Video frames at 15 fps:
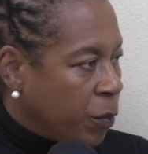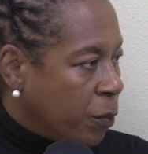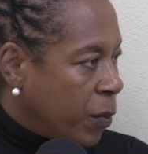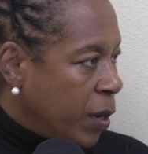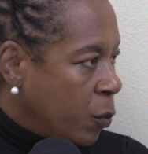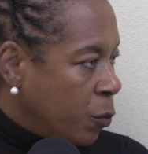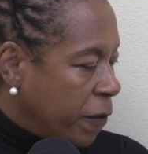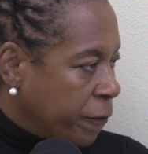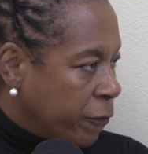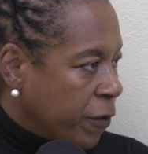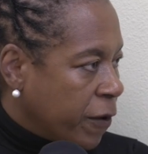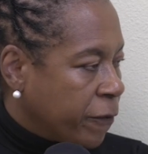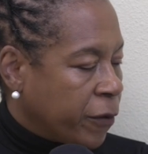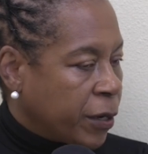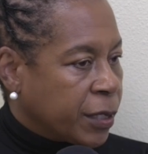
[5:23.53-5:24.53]
midwifery,
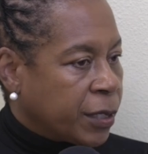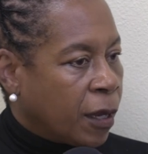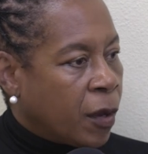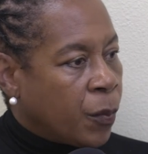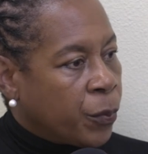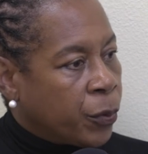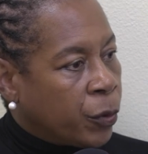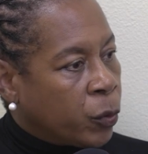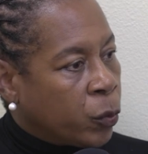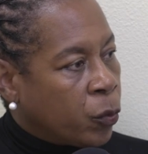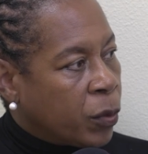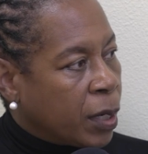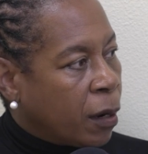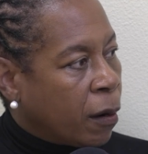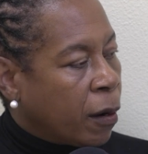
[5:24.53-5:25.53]
for example,
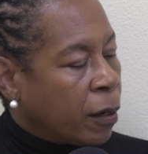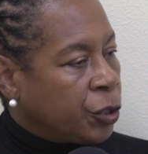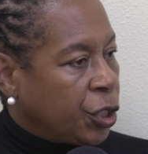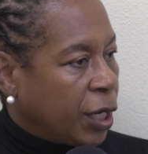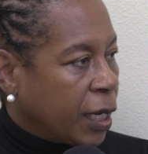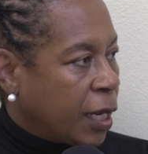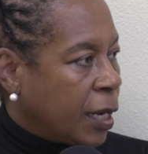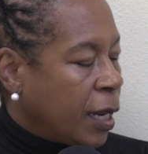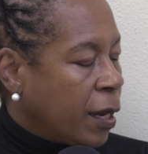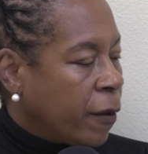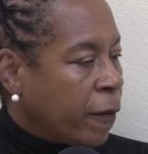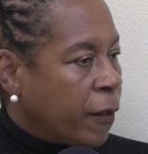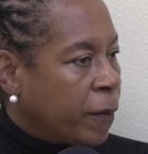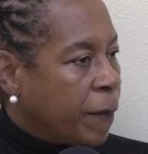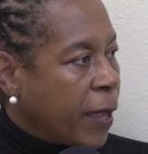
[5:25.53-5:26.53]
we are checking in
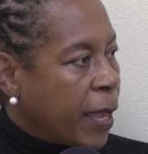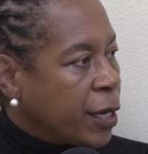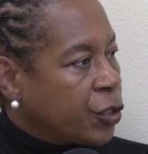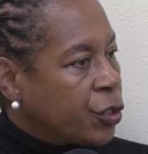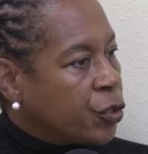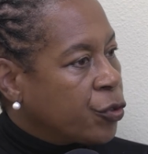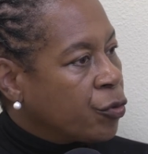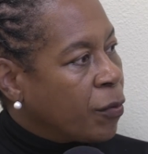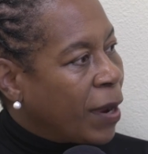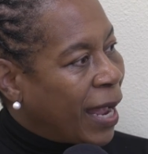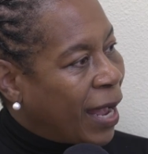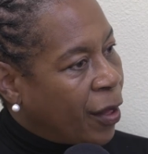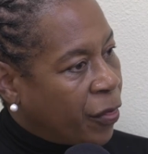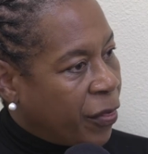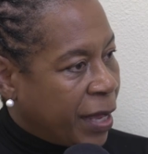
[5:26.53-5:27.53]
on the patients
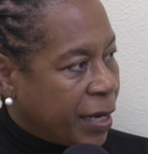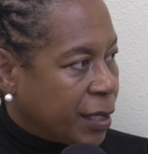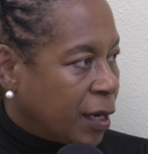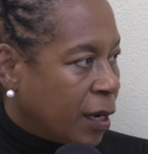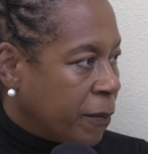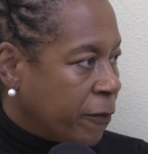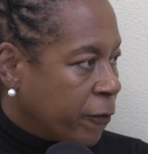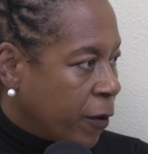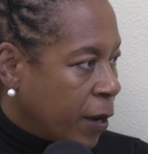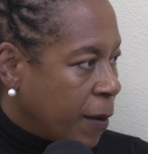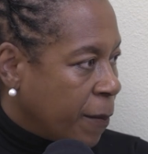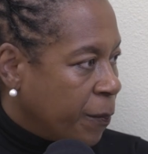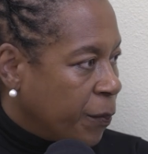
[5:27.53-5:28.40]
throughout that time frame.